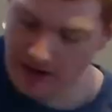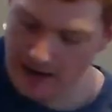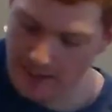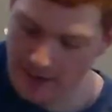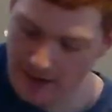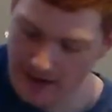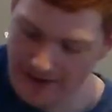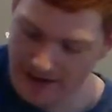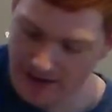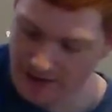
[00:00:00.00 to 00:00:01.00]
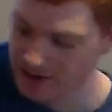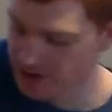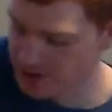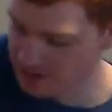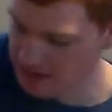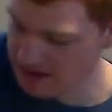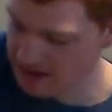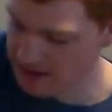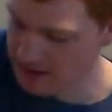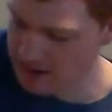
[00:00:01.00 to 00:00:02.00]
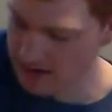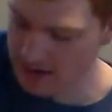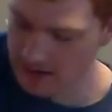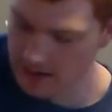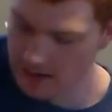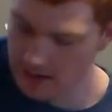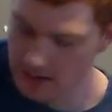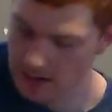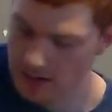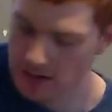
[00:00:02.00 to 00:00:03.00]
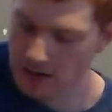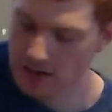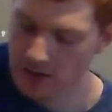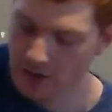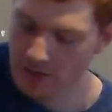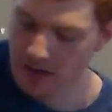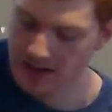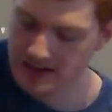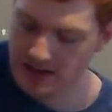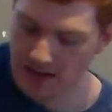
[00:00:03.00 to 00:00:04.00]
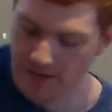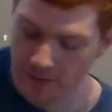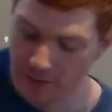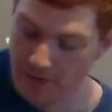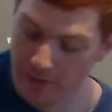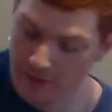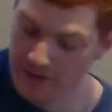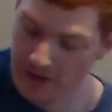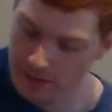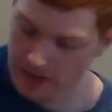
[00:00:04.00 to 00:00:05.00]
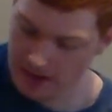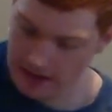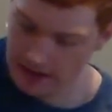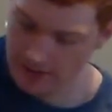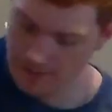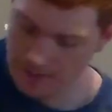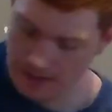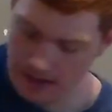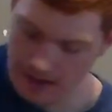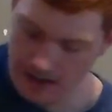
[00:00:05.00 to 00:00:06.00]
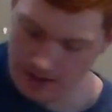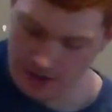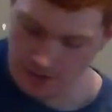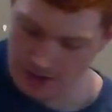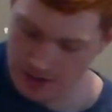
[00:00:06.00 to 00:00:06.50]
your hammer, and then you just play the chord by itself with removing your pinky just